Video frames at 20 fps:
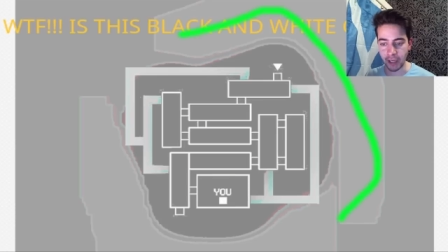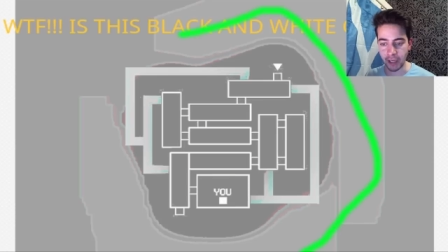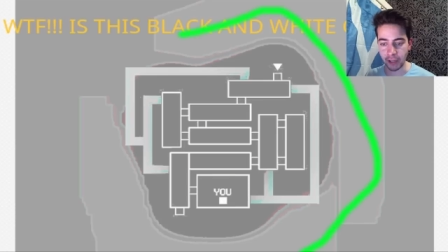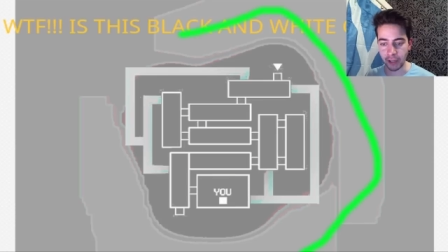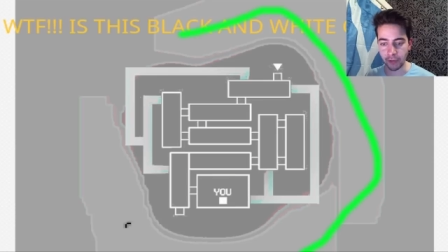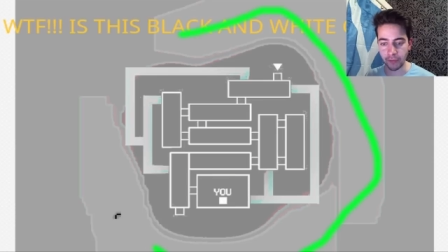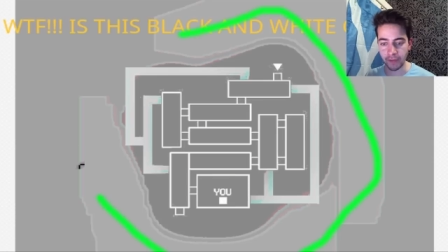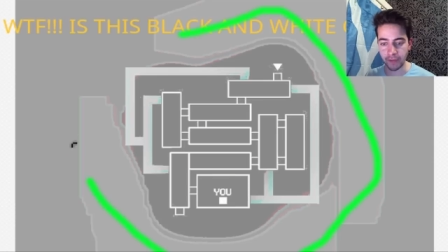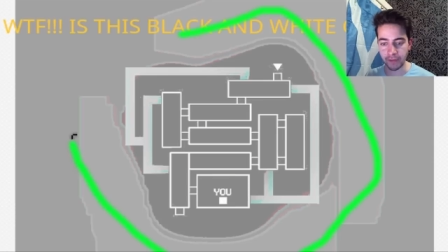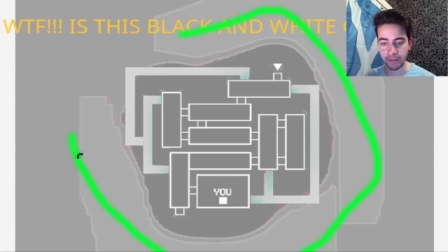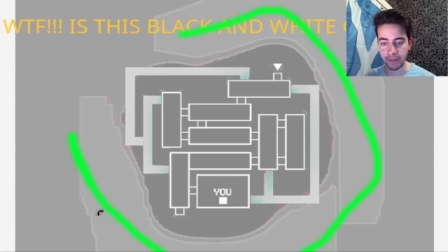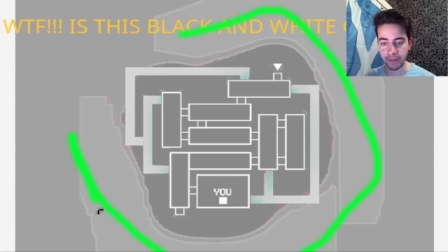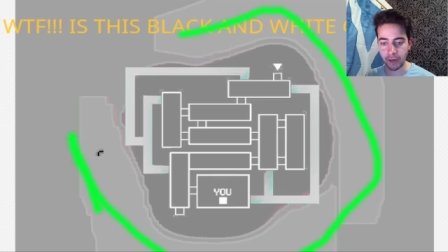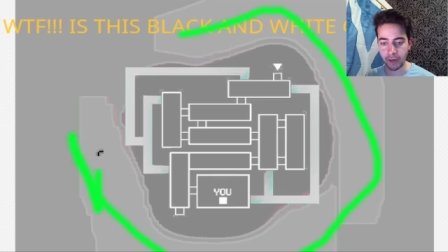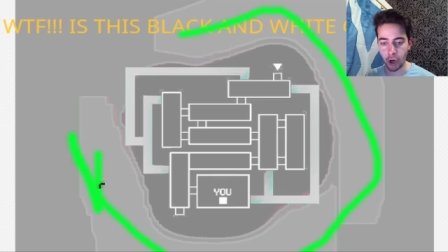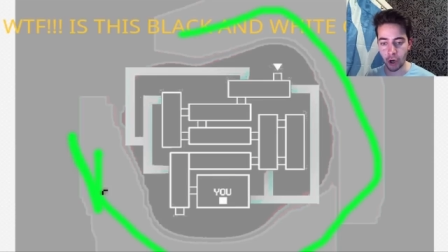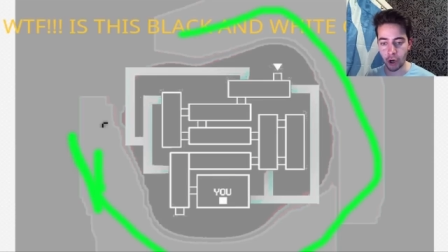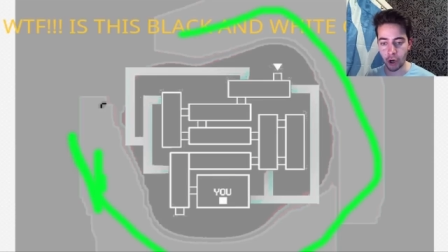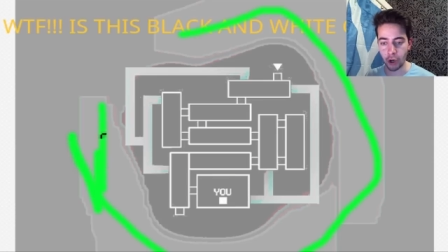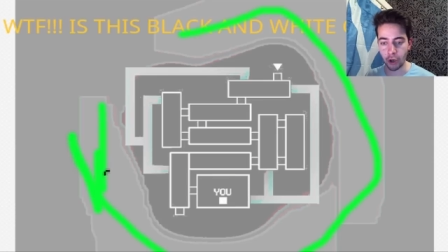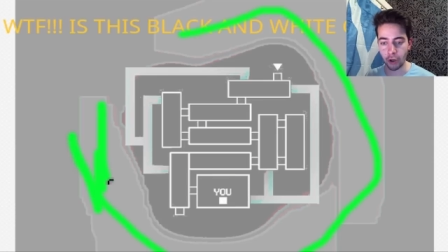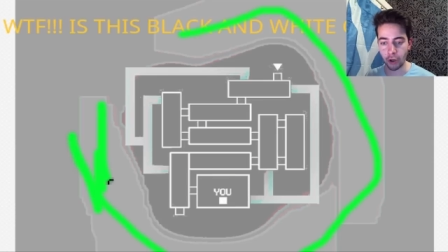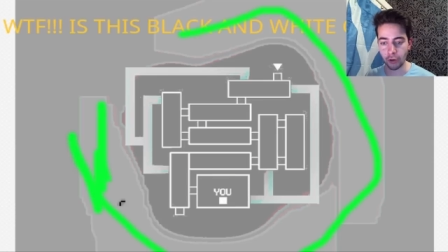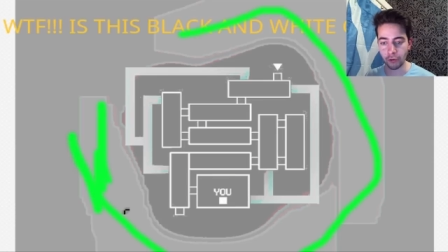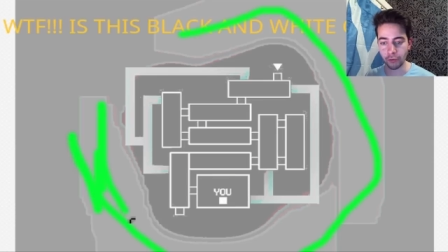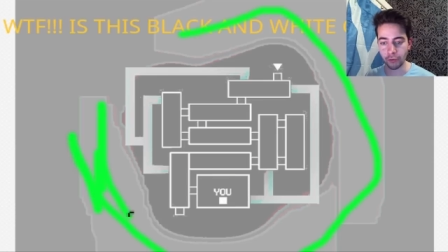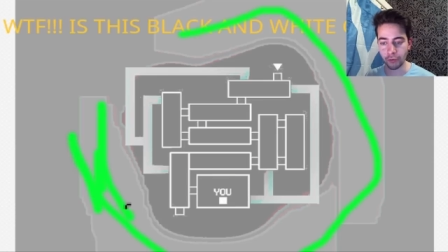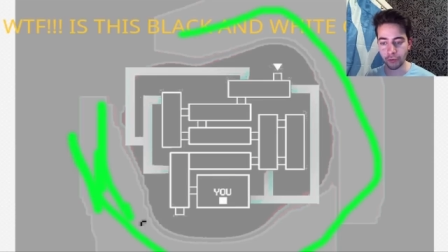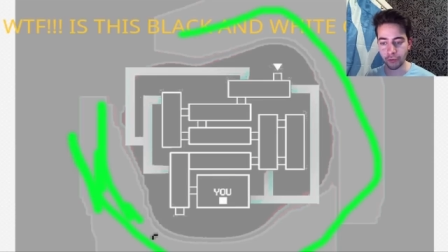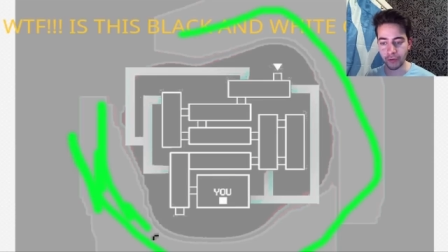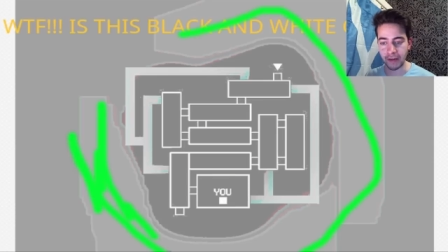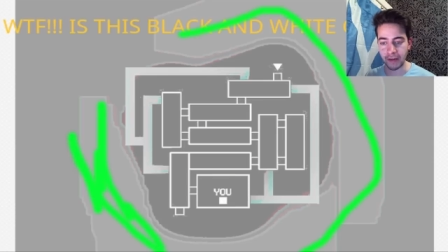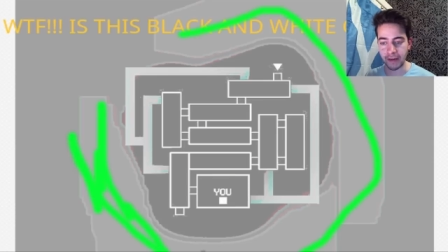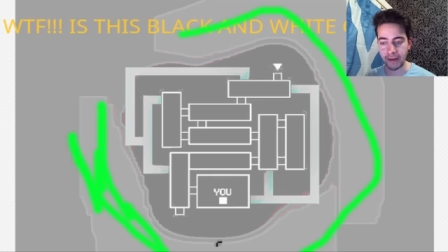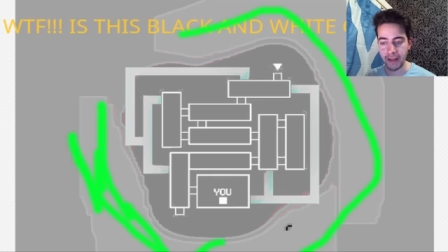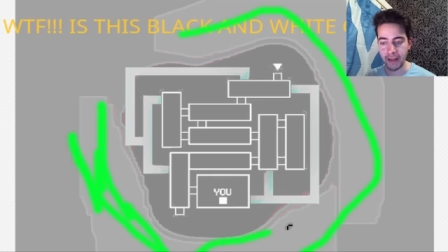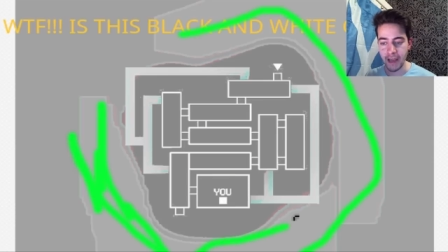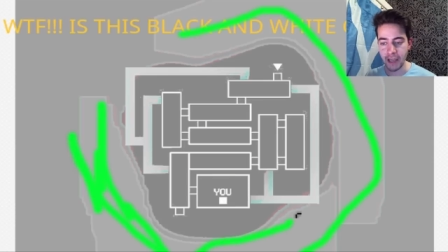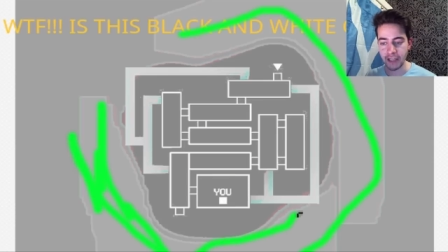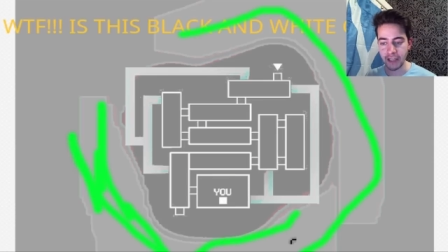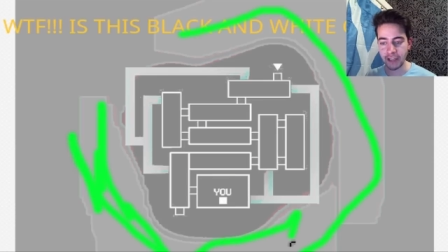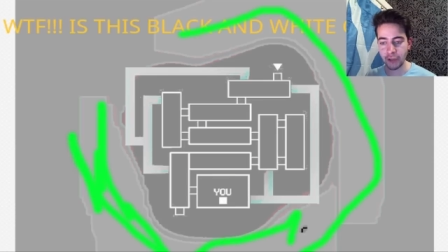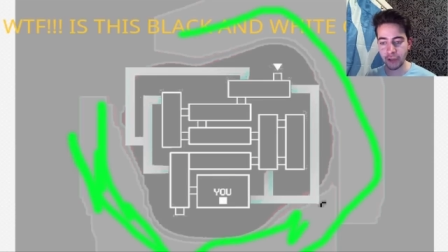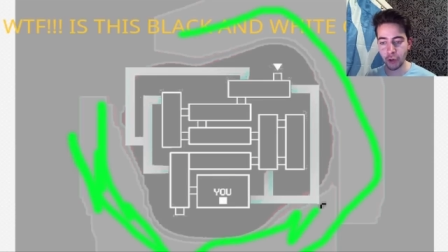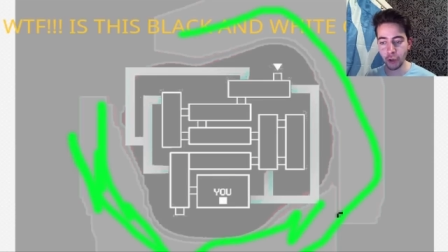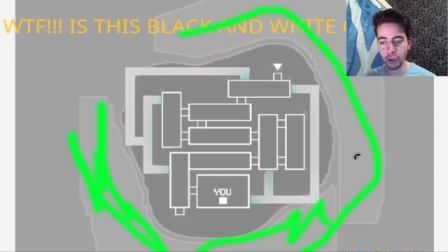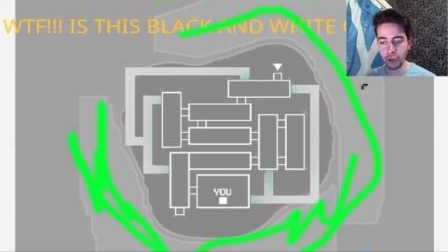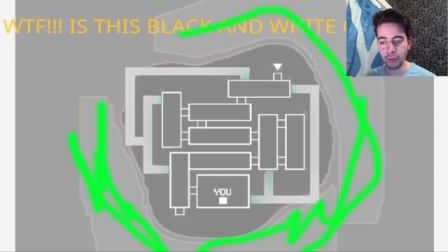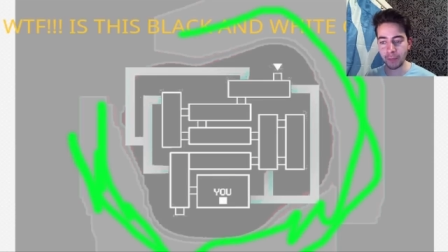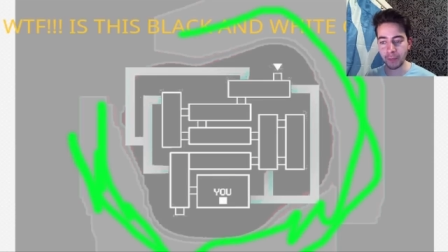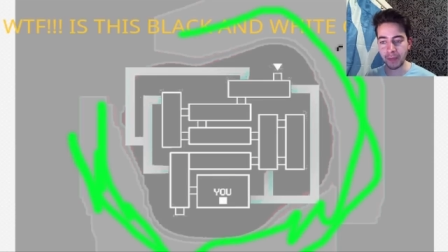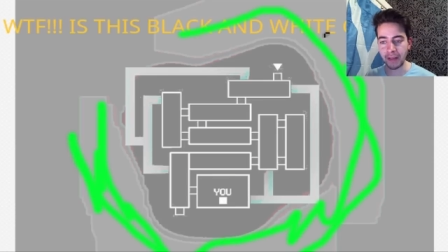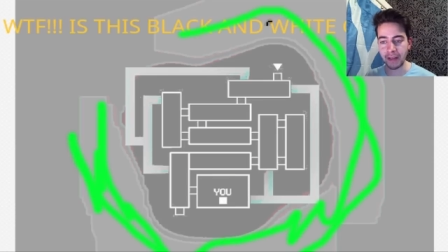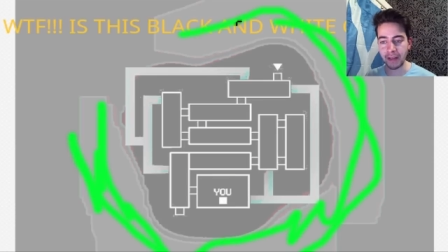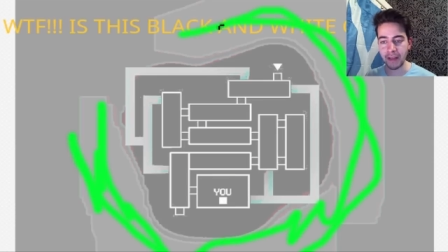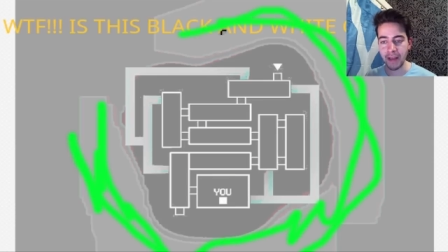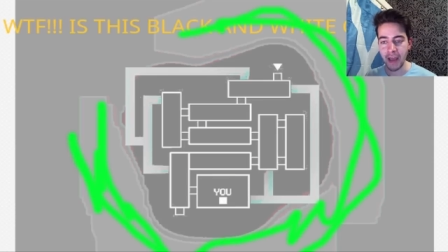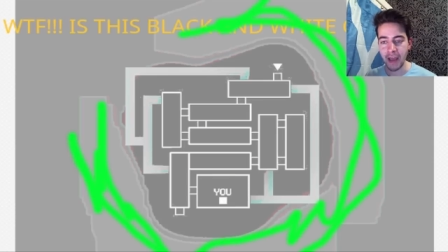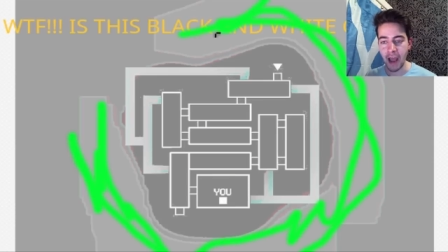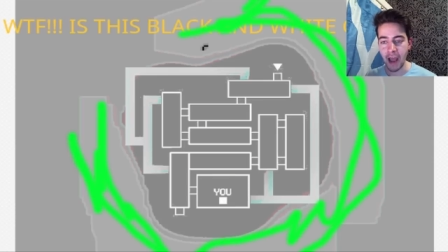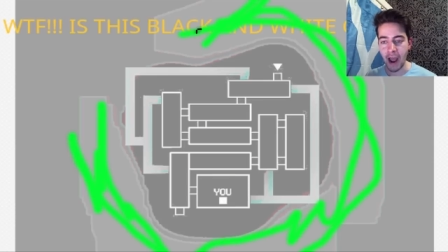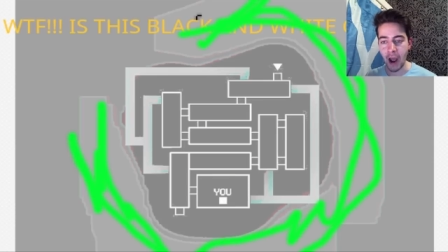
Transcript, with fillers: color this in all green could be